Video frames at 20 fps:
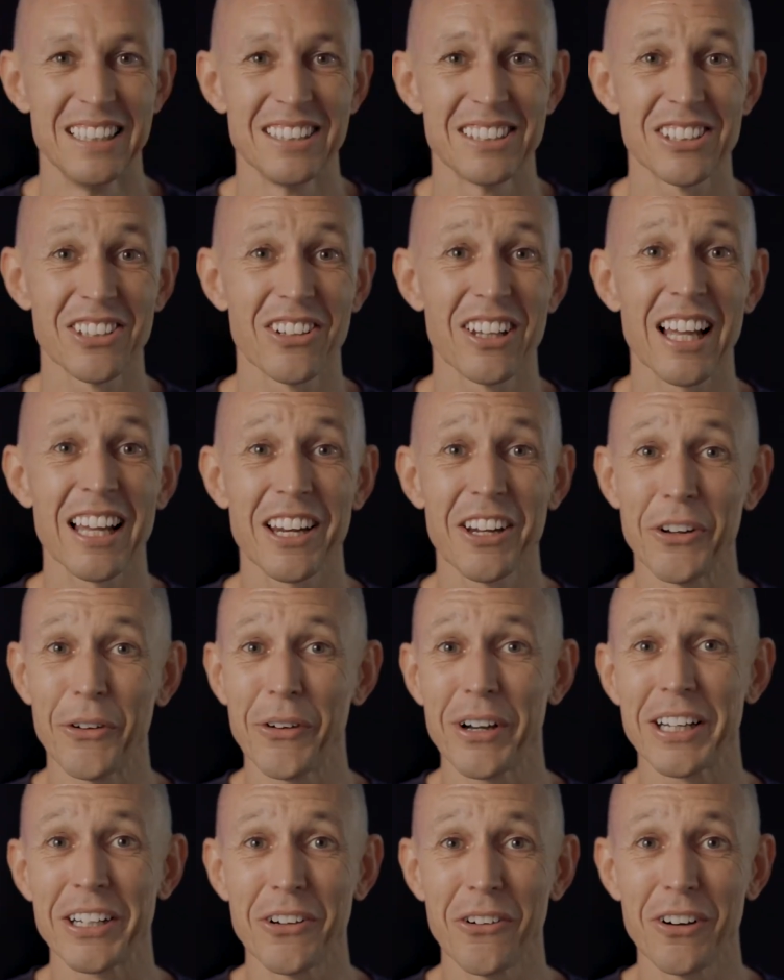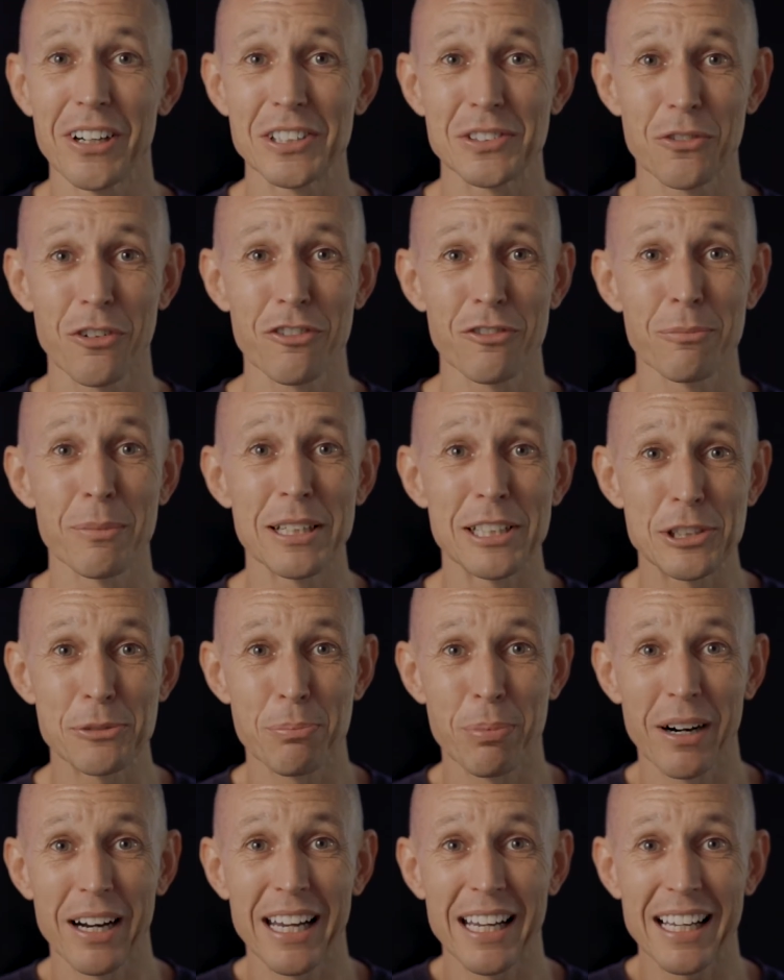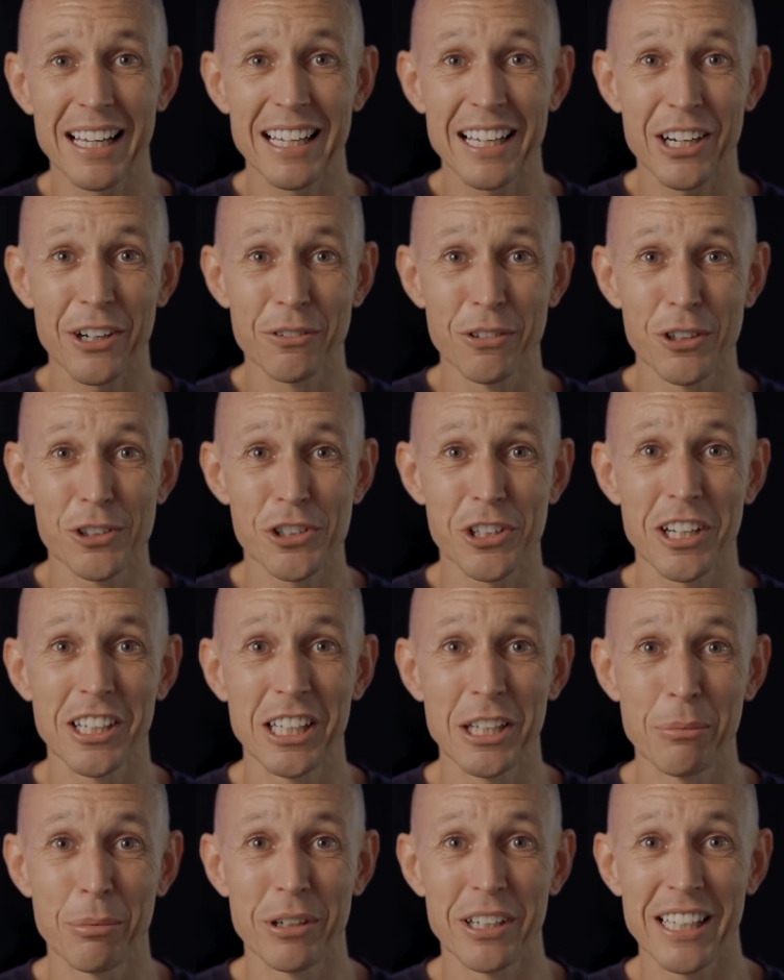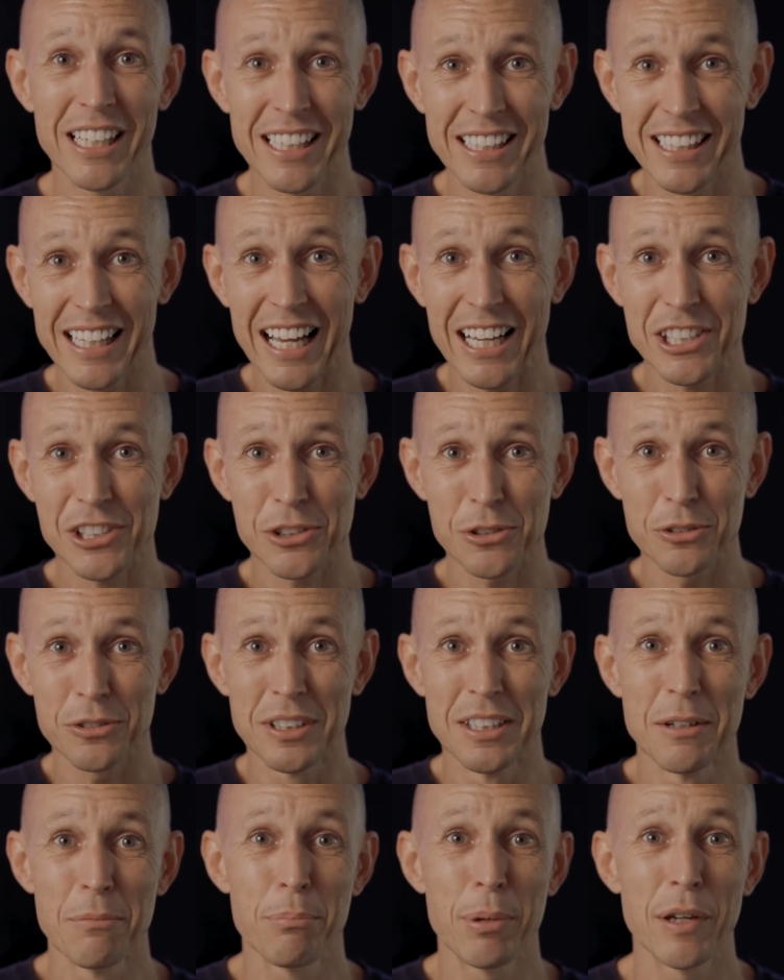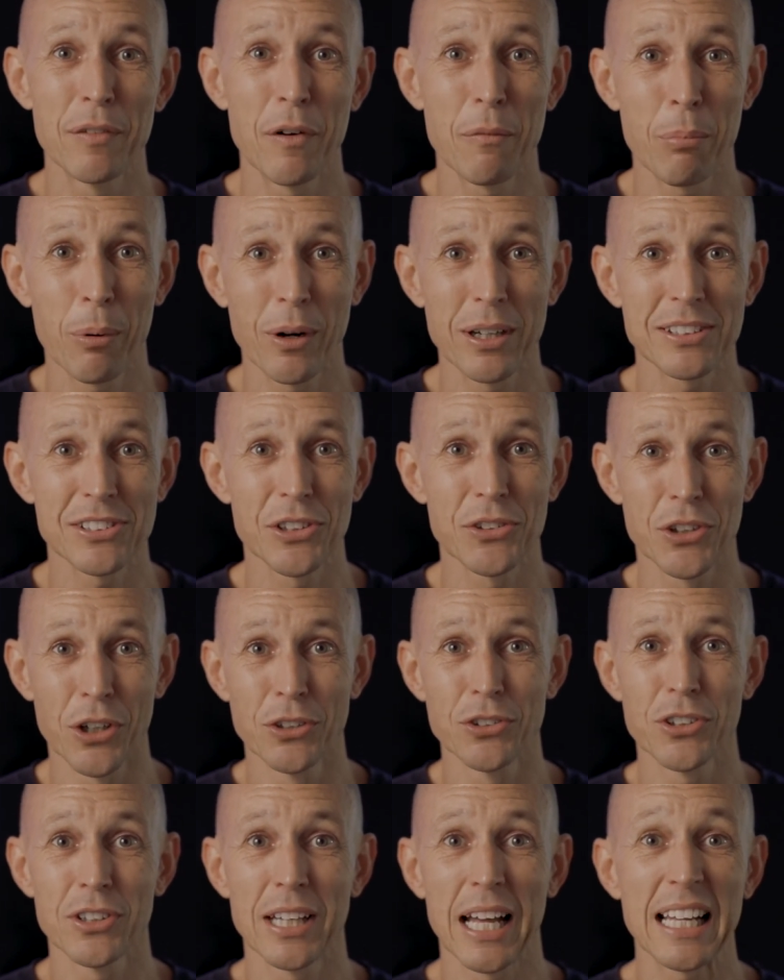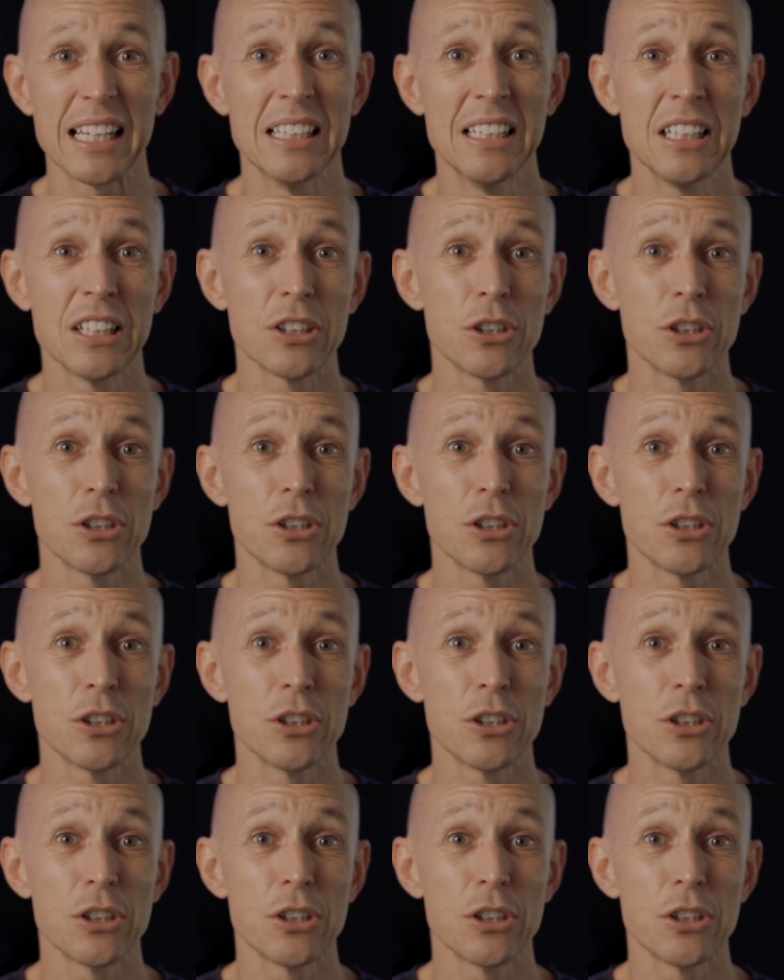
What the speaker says: So that annoying noise was from me spraying a corrosion inhibitor in the actual pivot point. So don't do that.